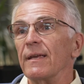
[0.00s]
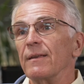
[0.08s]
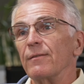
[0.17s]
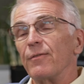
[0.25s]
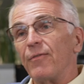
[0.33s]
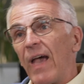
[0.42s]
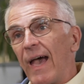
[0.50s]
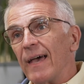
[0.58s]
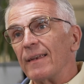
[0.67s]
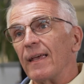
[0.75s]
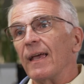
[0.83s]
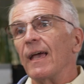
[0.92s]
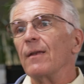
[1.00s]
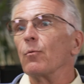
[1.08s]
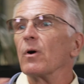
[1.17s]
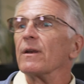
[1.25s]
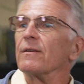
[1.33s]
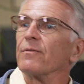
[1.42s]
is fat and
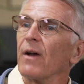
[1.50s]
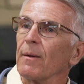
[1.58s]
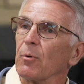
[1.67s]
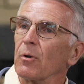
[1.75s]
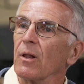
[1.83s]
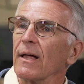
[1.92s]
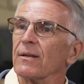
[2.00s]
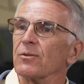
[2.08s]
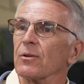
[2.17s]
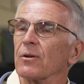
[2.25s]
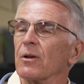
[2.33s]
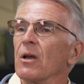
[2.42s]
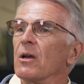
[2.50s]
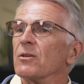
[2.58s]
what is fibroglandular.